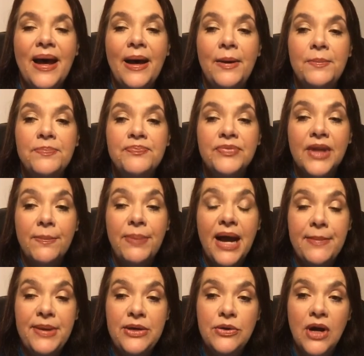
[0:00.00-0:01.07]
um,
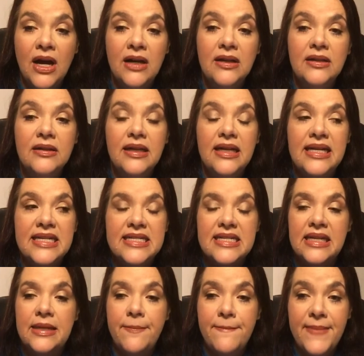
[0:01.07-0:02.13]
Piping Rock
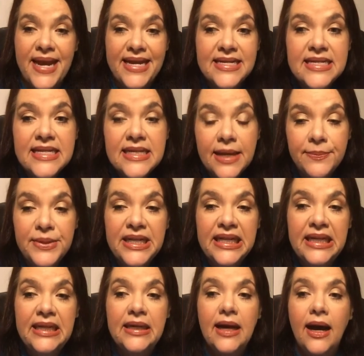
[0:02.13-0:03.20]
is an amazing
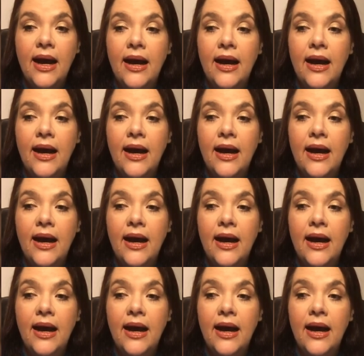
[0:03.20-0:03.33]
company.